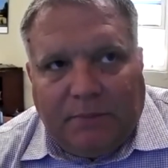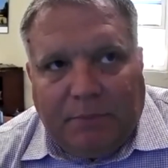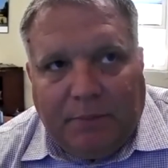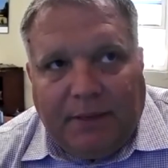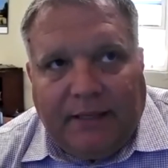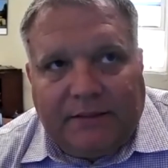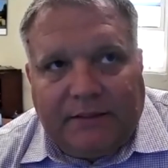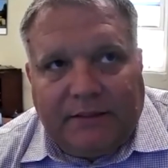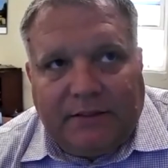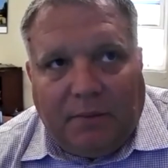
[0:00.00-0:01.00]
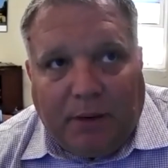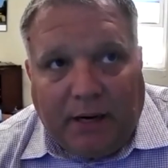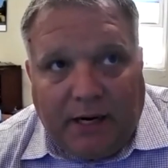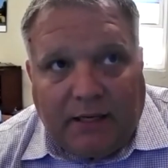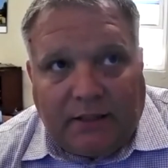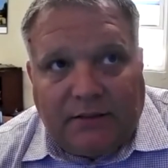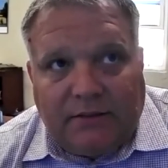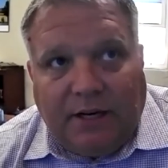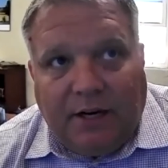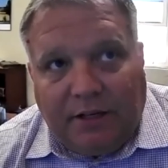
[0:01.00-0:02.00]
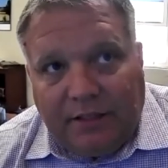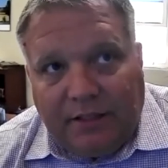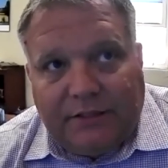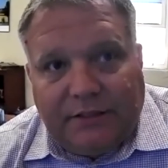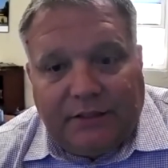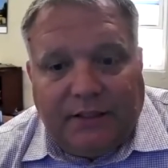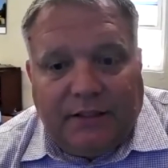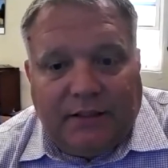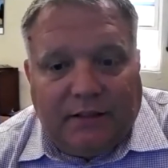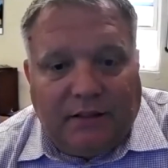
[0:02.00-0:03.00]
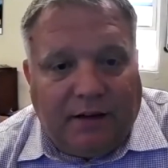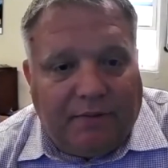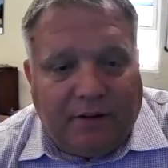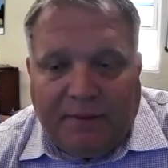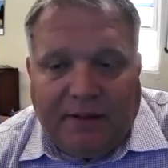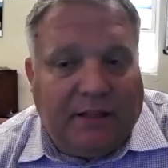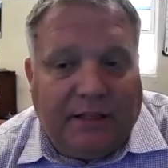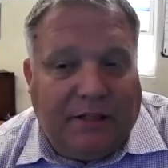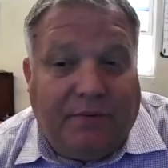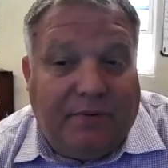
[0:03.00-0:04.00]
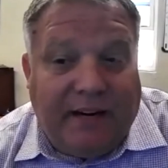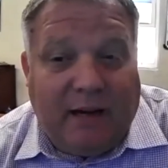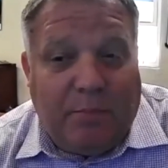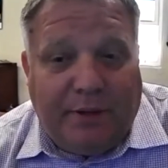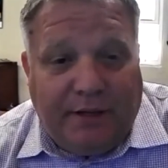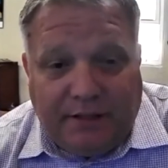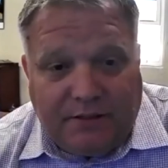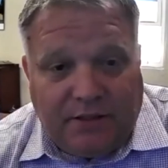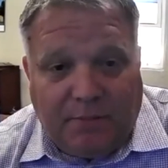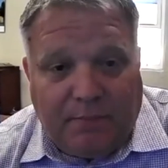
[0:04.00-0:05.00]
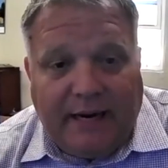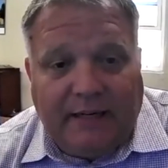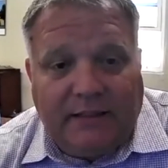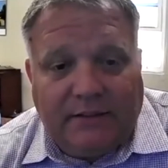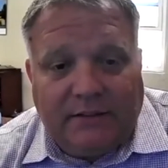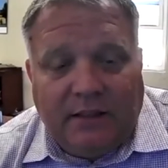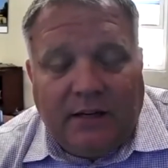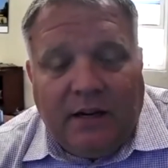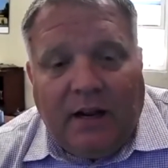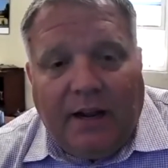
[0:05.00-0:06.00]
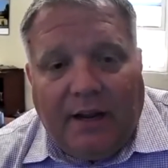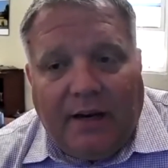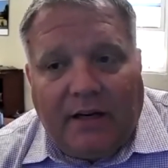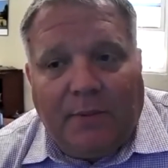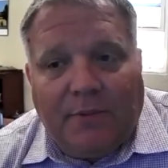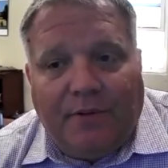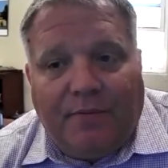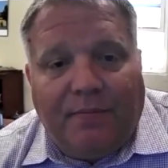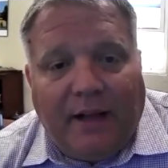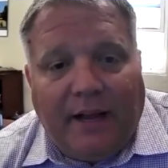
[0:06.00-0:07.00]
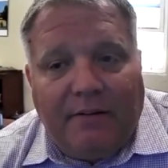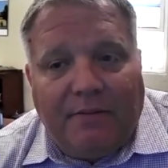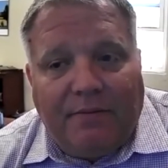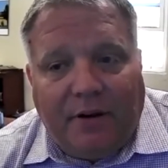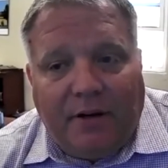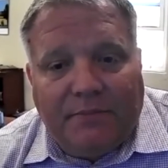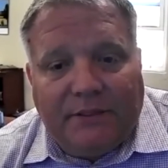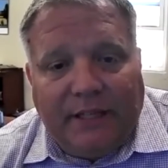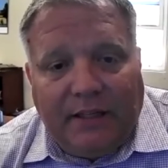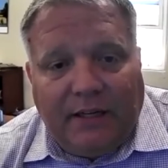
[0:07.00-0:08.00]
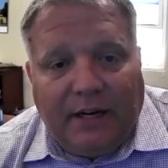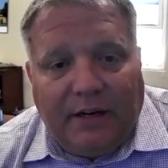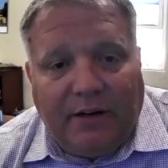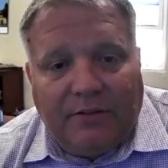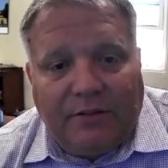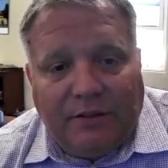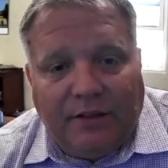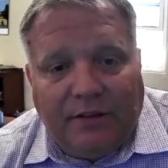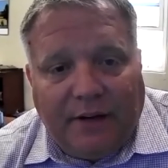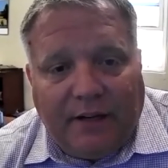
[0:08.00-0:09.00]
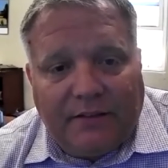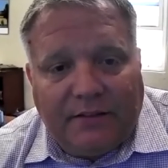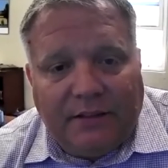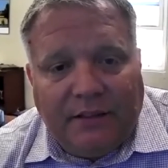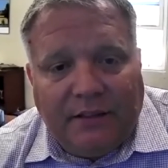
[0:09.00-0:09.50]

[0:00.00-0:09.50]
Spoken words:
pit passes, a box, air conditioning. You're VIP to the max, and it comes with a flight from San Diego to the event.